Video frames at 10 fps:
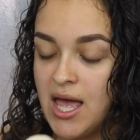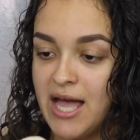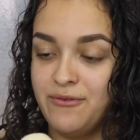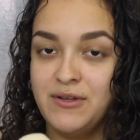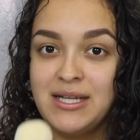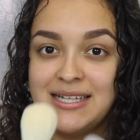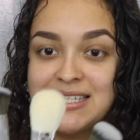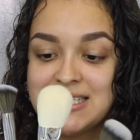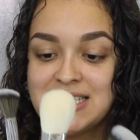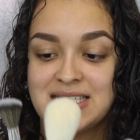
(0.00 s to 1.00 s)
I feel like
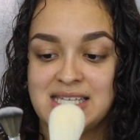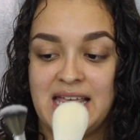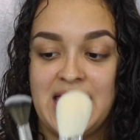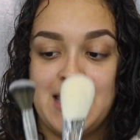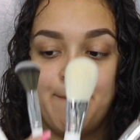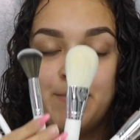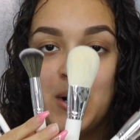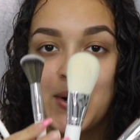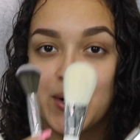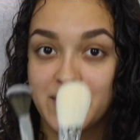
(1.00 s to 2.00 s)
this is a
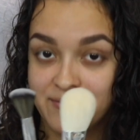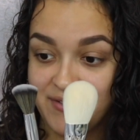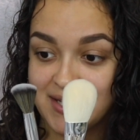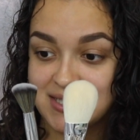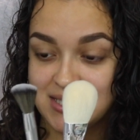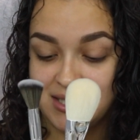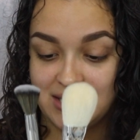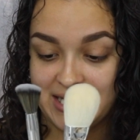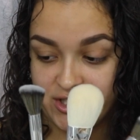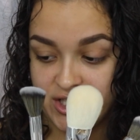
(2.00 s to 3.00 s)
perfect
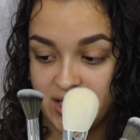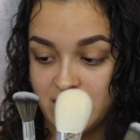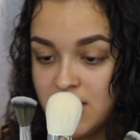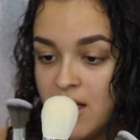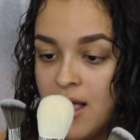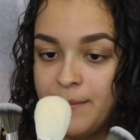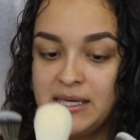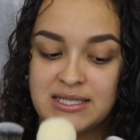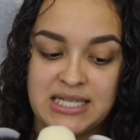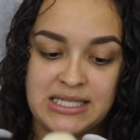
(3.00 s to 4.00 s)
collection
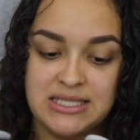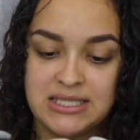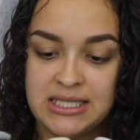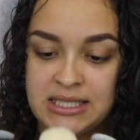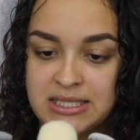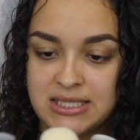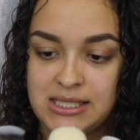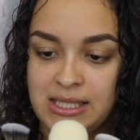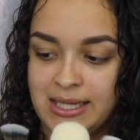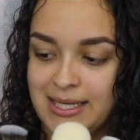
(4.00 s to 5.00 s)
because I did
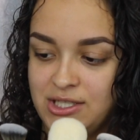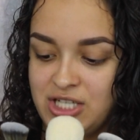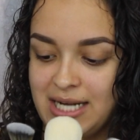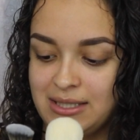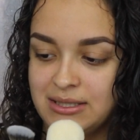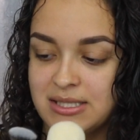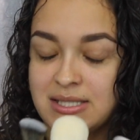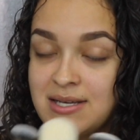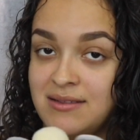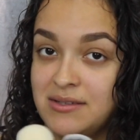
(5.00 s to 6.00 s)
see that Jaclyn
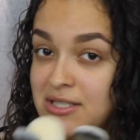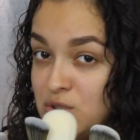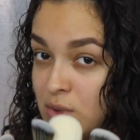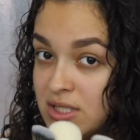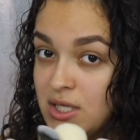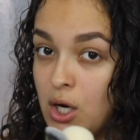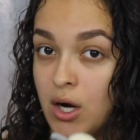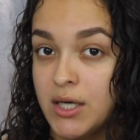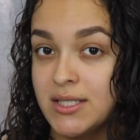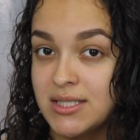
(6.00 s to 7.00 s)
said that this was the
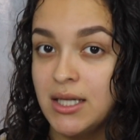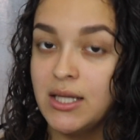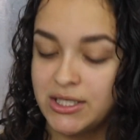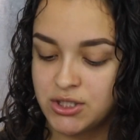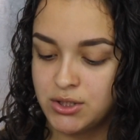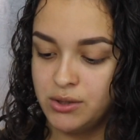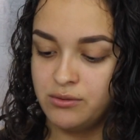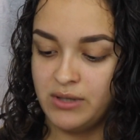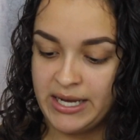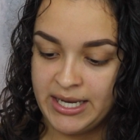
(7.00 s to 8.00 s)
hardest collection to
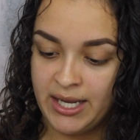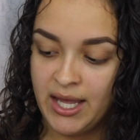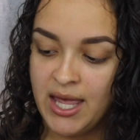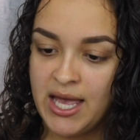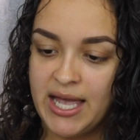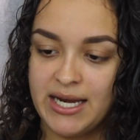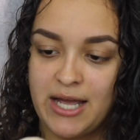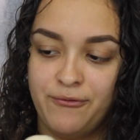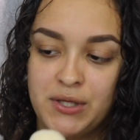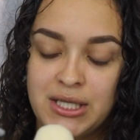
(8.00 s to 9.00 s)
create, and I
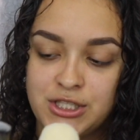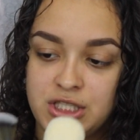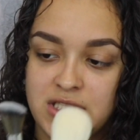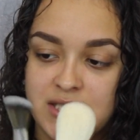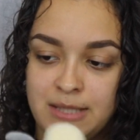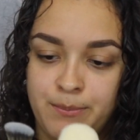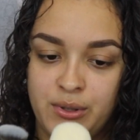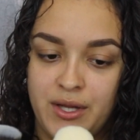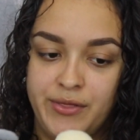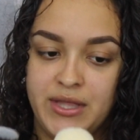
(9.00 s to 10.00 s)
feel like she did
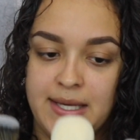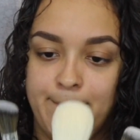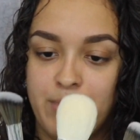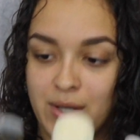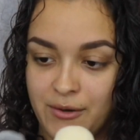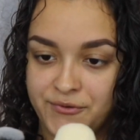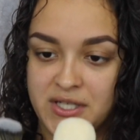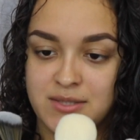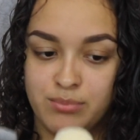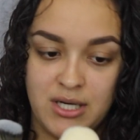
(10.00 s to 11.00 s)
put the
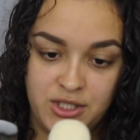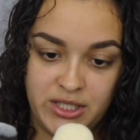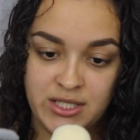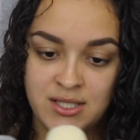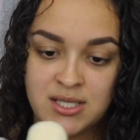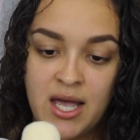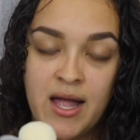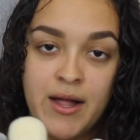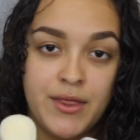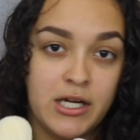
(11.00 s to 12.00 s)
perfect brushes.
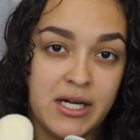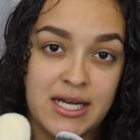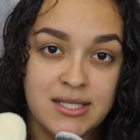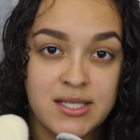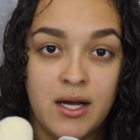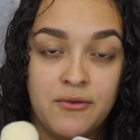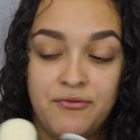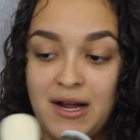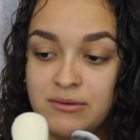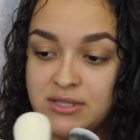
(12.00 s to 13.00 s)
There is a
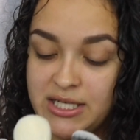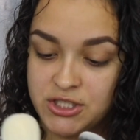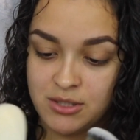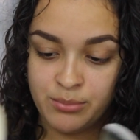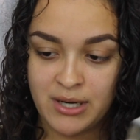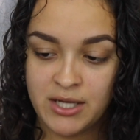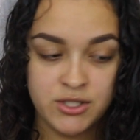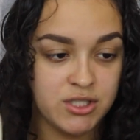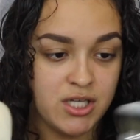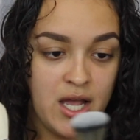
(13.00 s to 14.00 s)
foundation
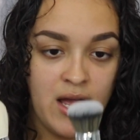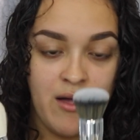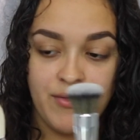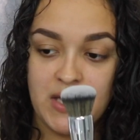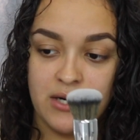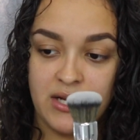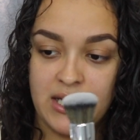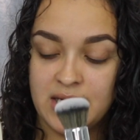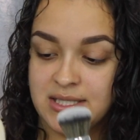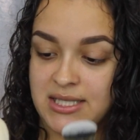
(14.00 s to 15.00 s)
brush, there
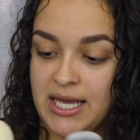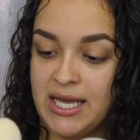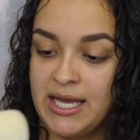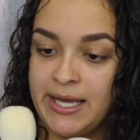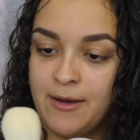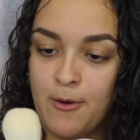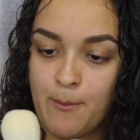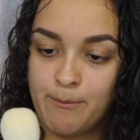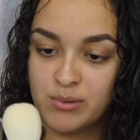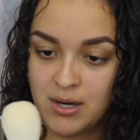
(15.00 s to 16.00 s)
is a
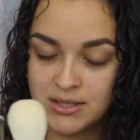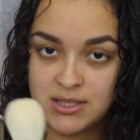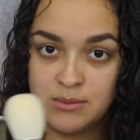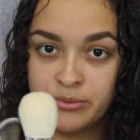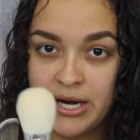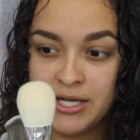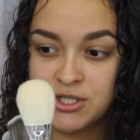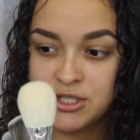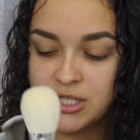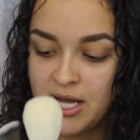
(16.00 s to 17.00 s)
bronzer
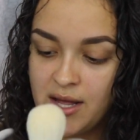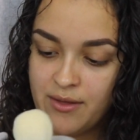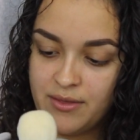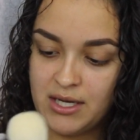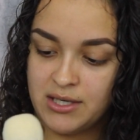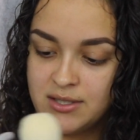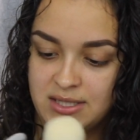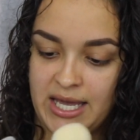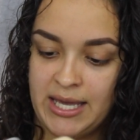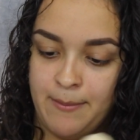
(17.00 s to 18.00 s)
brush, there's
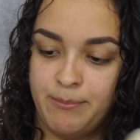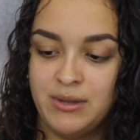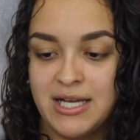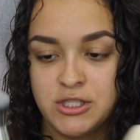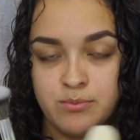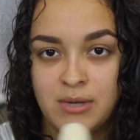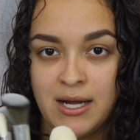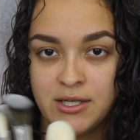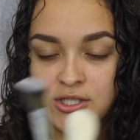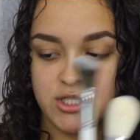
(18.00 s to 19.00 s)
a blush
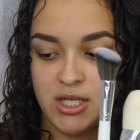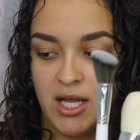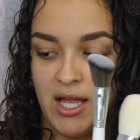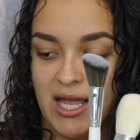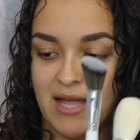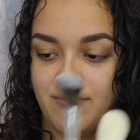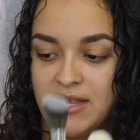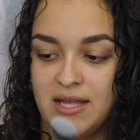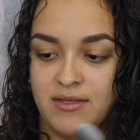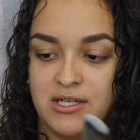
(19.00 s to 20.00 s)
brush, and
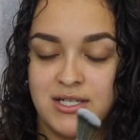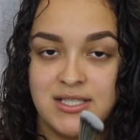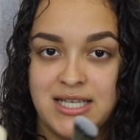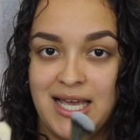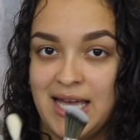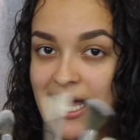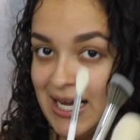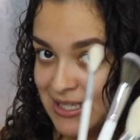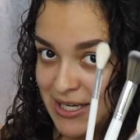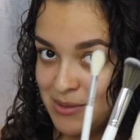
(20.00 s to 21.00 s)
then there is a
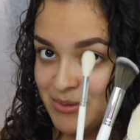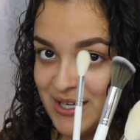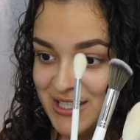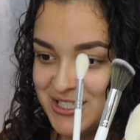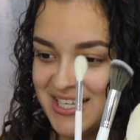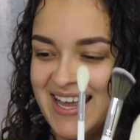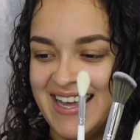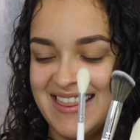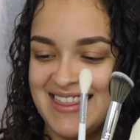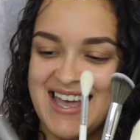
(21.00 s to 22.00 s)
highlighter brush,
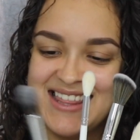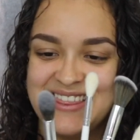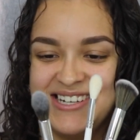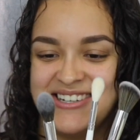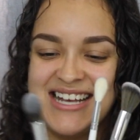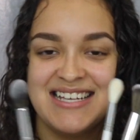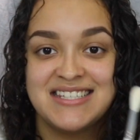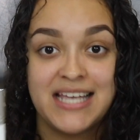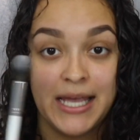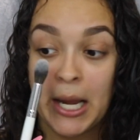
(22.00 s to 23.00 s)
and then there
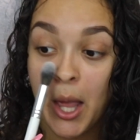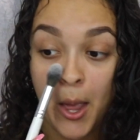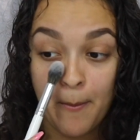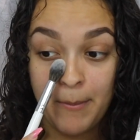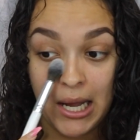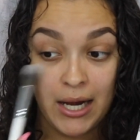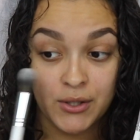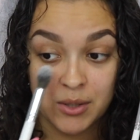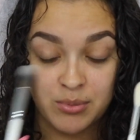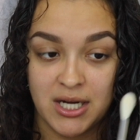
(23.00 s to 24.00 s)
is a
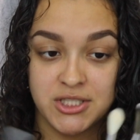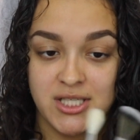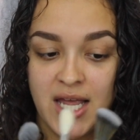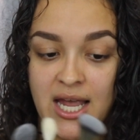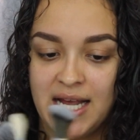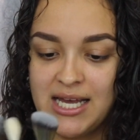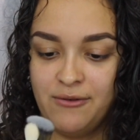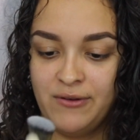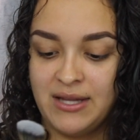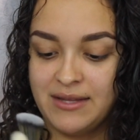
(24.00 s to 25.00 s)
powder brush. And I
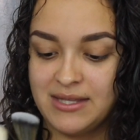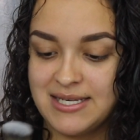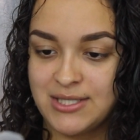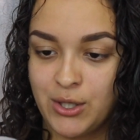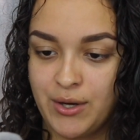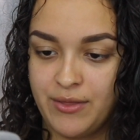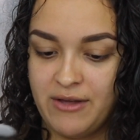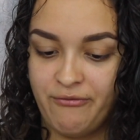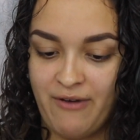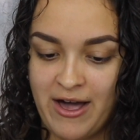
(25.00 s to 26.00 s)
feel like these are the
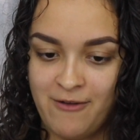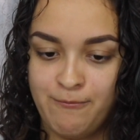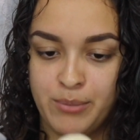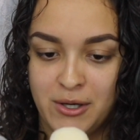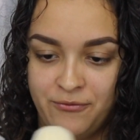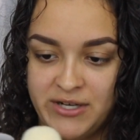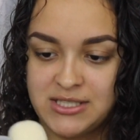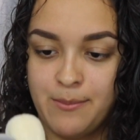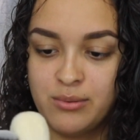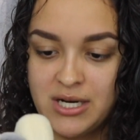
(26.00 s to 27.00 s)
5
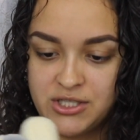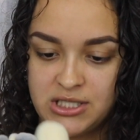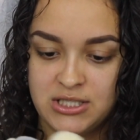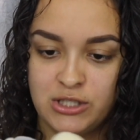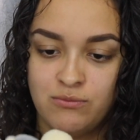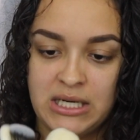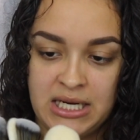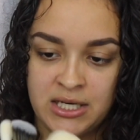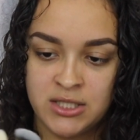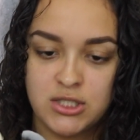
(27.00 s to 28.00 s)
perfect brushes you
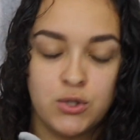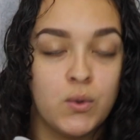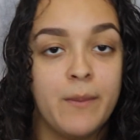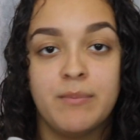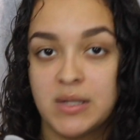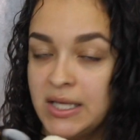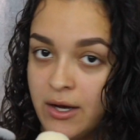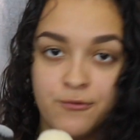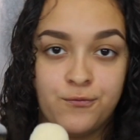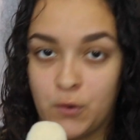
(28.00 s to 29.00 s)
need to complete
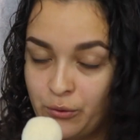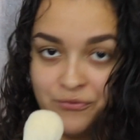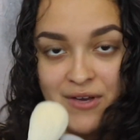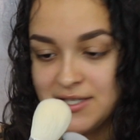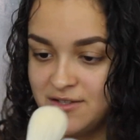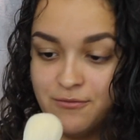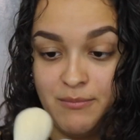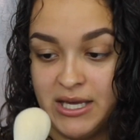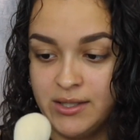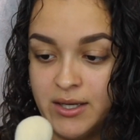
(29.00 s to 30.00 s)
a full face of
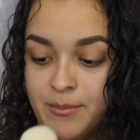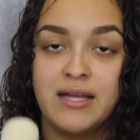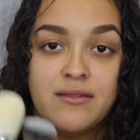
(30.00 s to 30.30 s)
makeup.